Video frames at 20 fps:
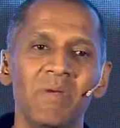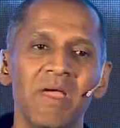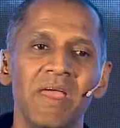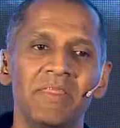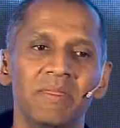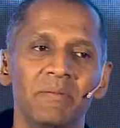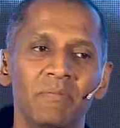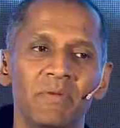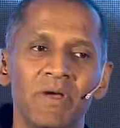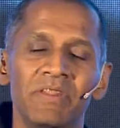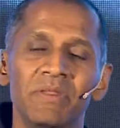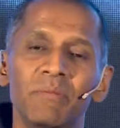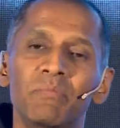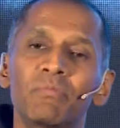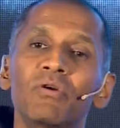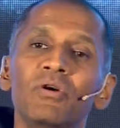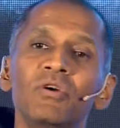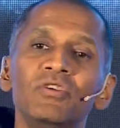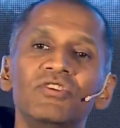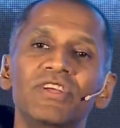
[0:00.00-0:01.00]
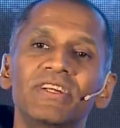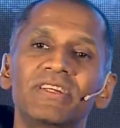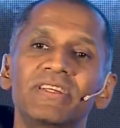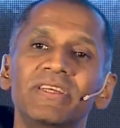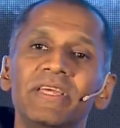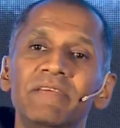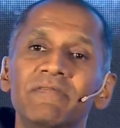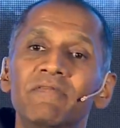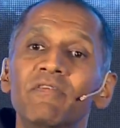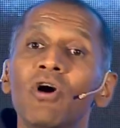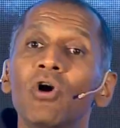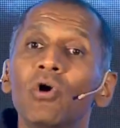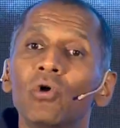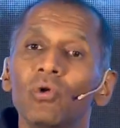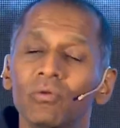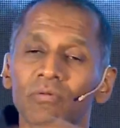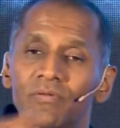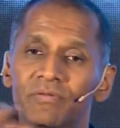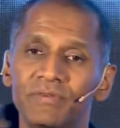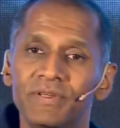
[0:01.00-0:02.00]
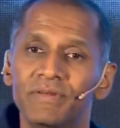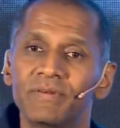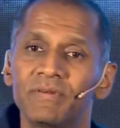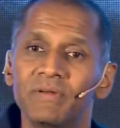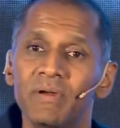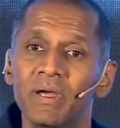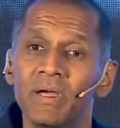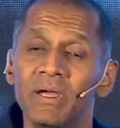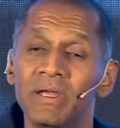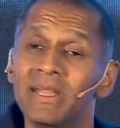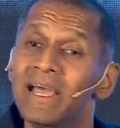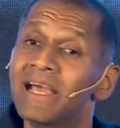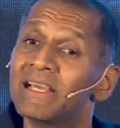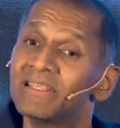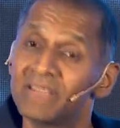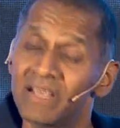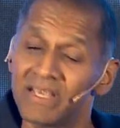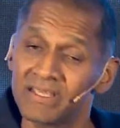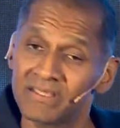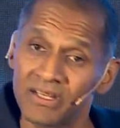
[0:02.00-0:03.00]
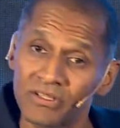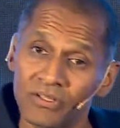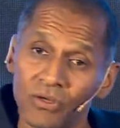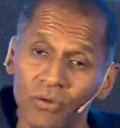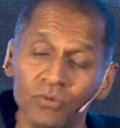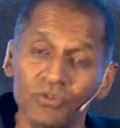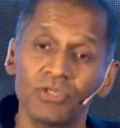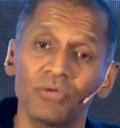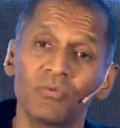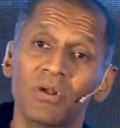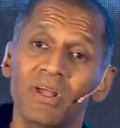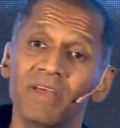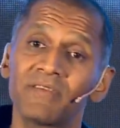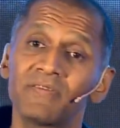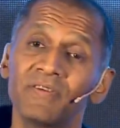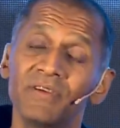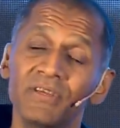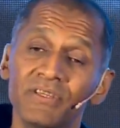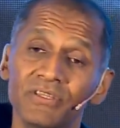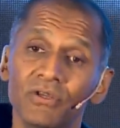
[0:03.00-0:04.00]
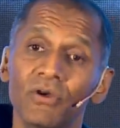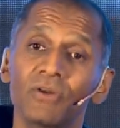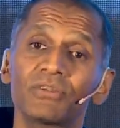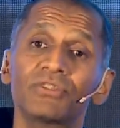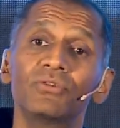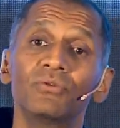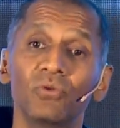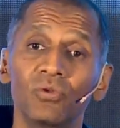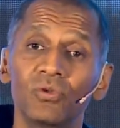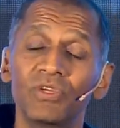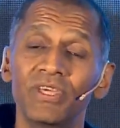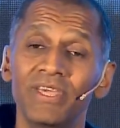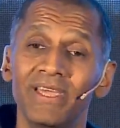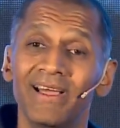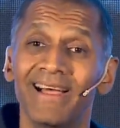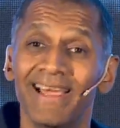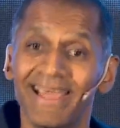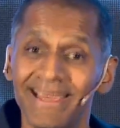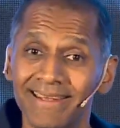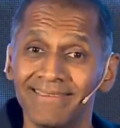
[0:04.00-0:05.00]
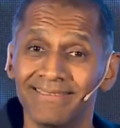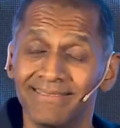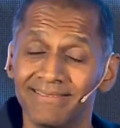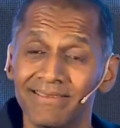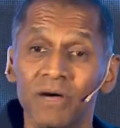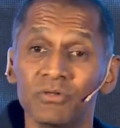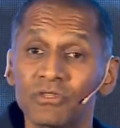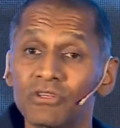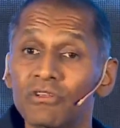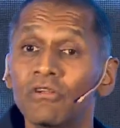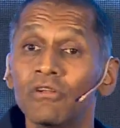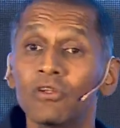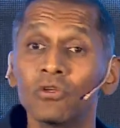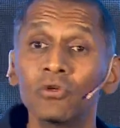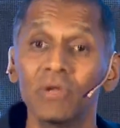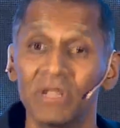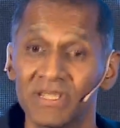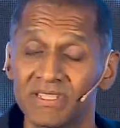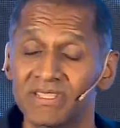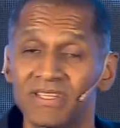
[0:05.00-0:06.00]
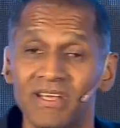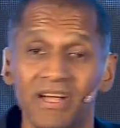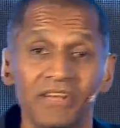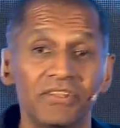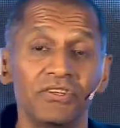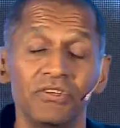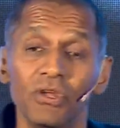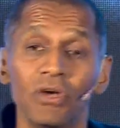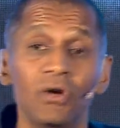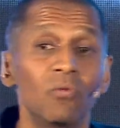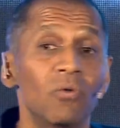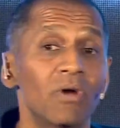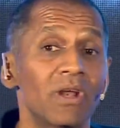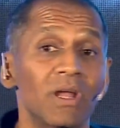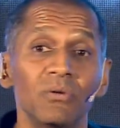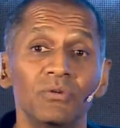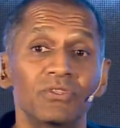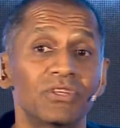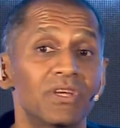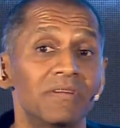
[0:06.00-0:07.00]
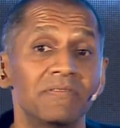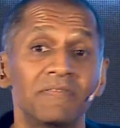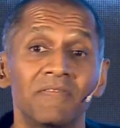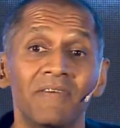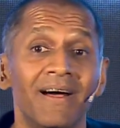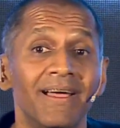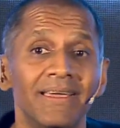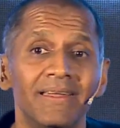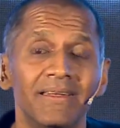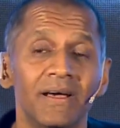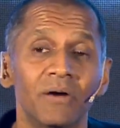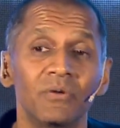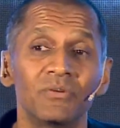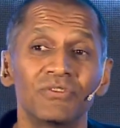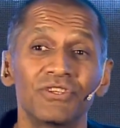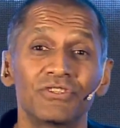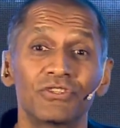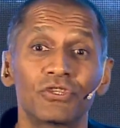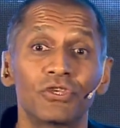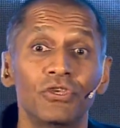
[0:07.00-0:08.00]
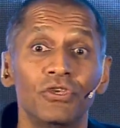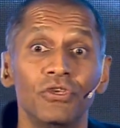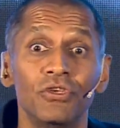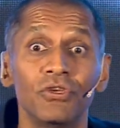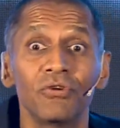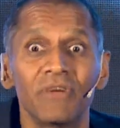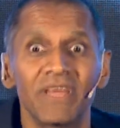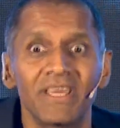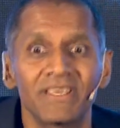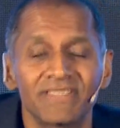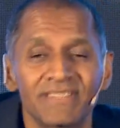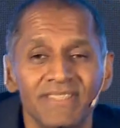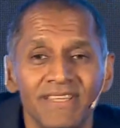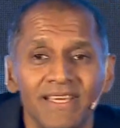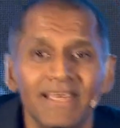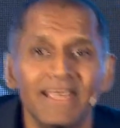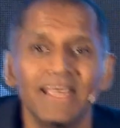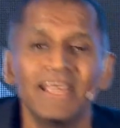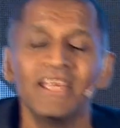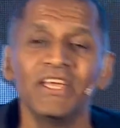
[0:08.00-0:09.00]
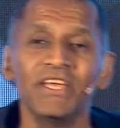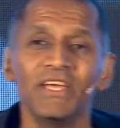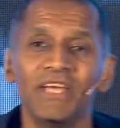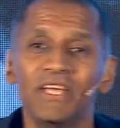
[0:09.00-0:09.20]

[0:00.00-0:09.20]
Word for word: And the project evolved, and as I told you, when I first got to Ölgii, I was clueless. I didn't know what I was going to find. I was just curious.